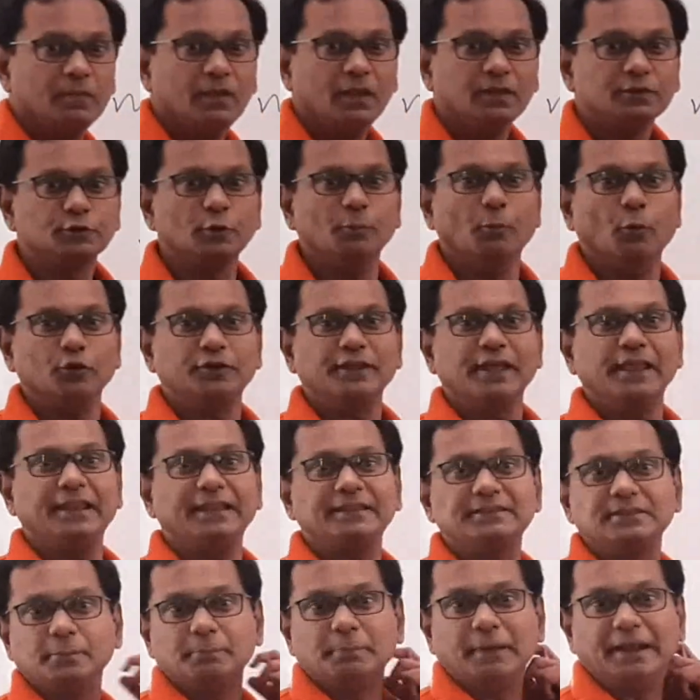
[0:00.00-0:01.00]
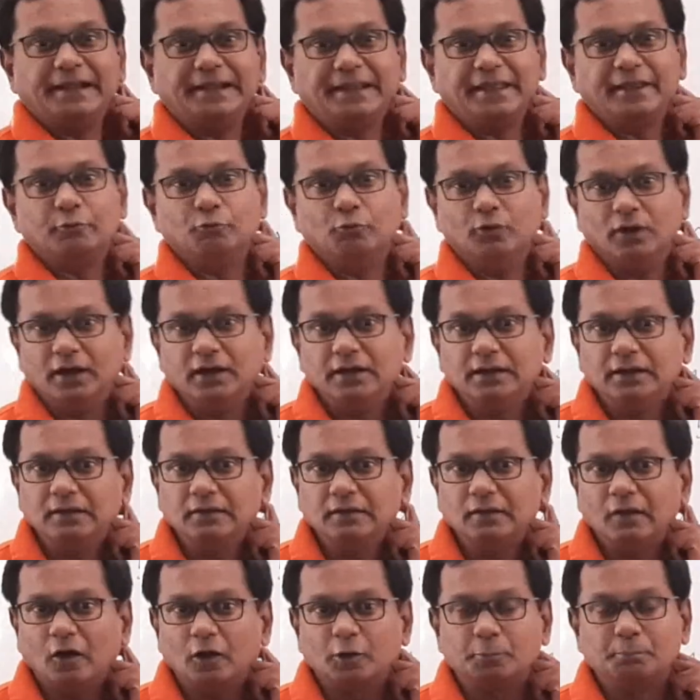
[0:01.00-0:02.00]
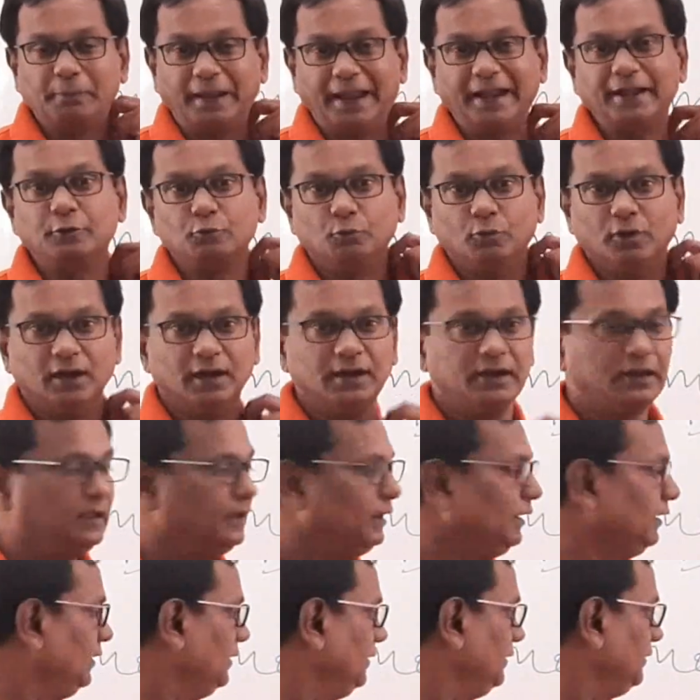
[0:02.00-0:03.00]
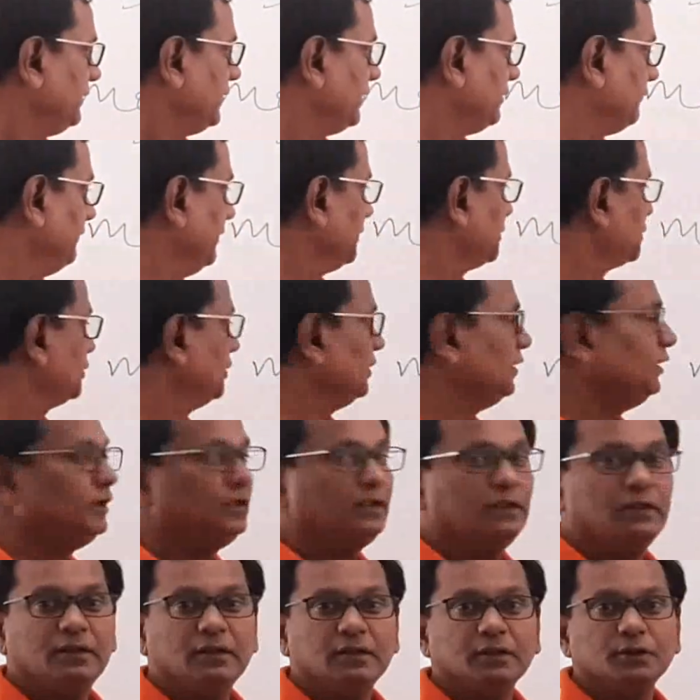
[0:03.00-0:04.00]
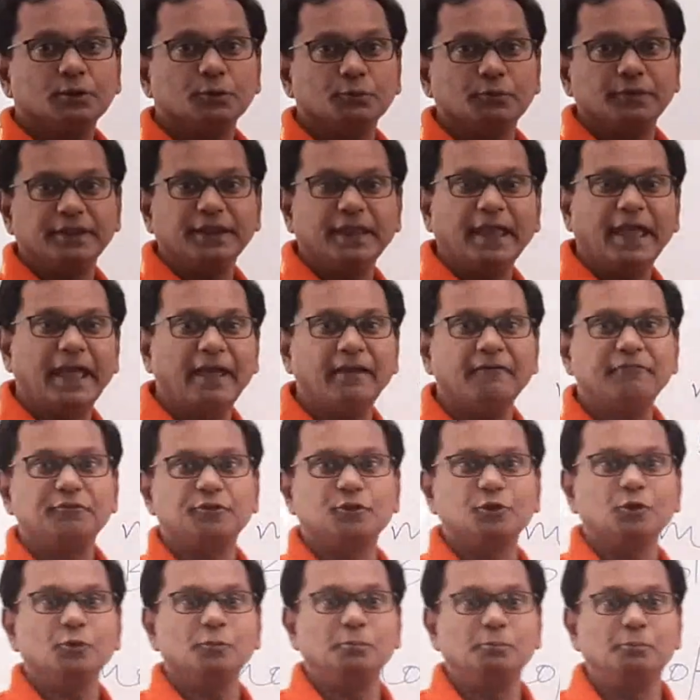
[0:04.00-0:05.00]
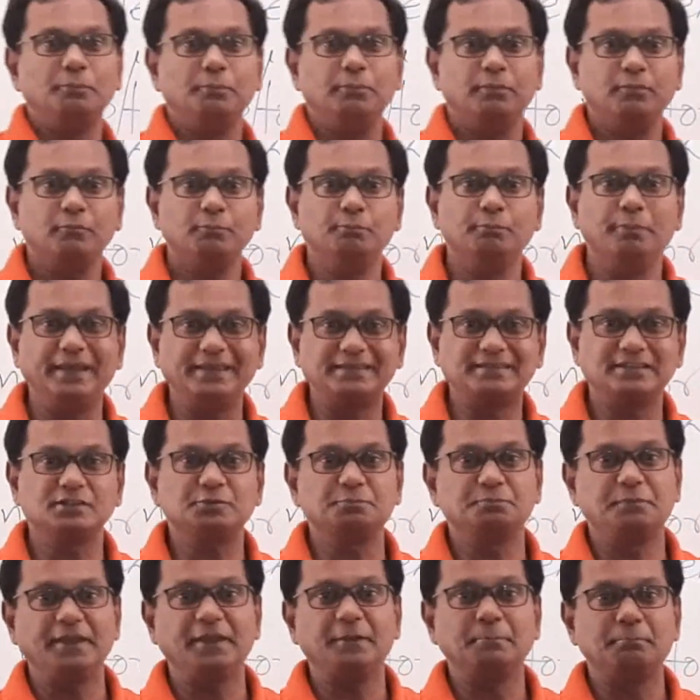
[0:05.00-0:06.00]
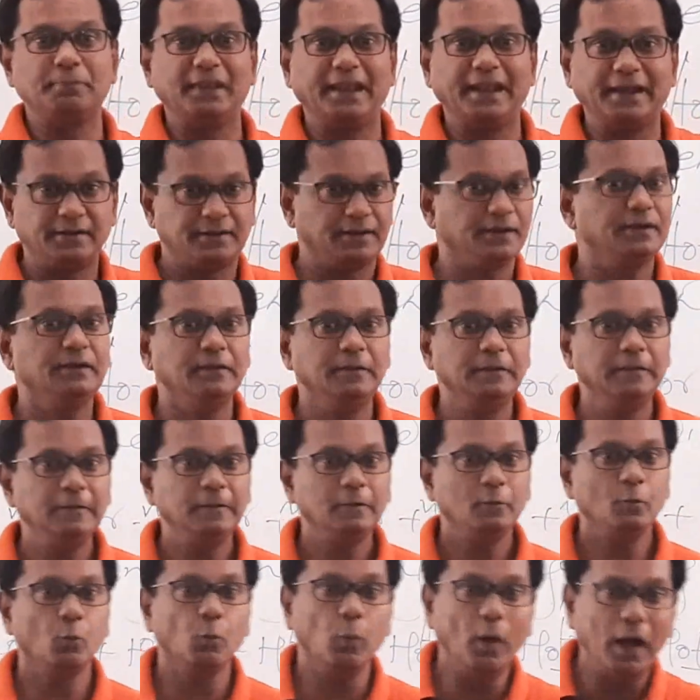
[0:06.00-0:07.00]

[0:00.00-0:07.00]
So motel is a blending word or blend word in which we have two bases being blended.